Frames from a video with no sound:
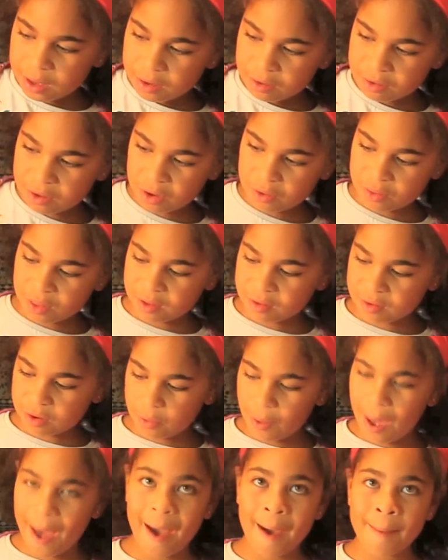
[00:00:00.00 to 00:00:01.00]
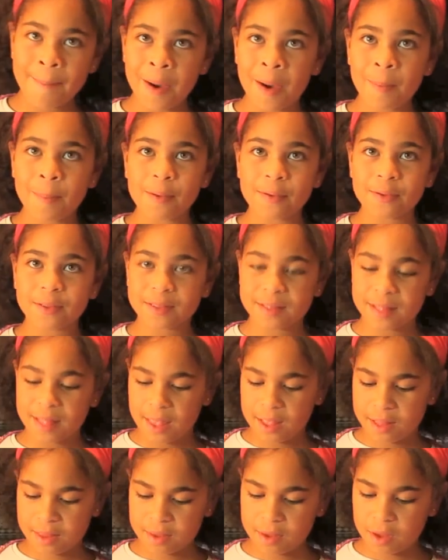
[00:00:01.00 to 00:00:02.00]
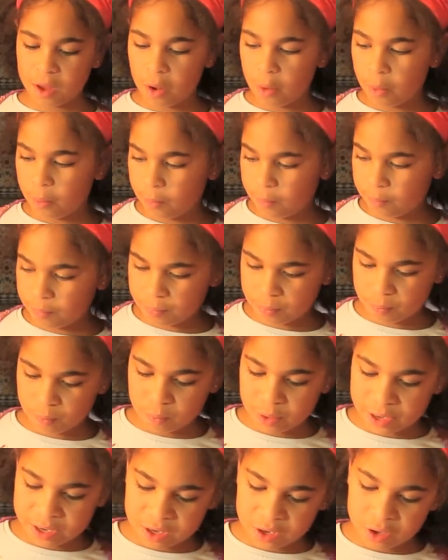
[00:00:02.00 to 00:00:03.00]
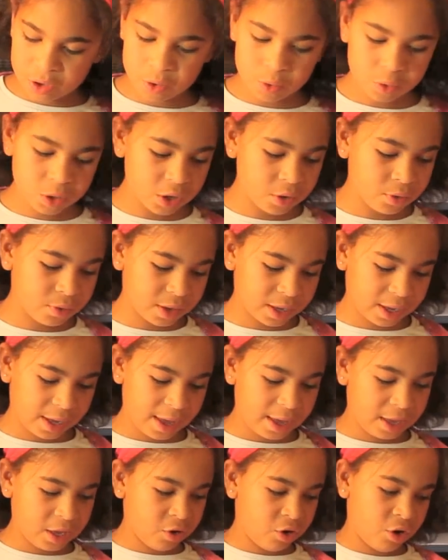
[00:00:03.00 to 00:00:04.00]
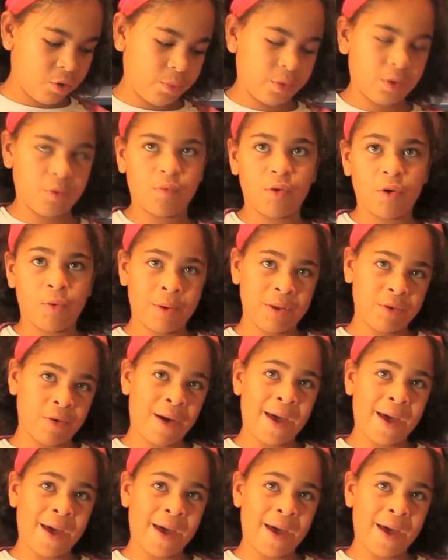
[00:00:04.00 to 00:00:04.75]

so there's no air bubbles that go when you're using it. You don't want to ruin your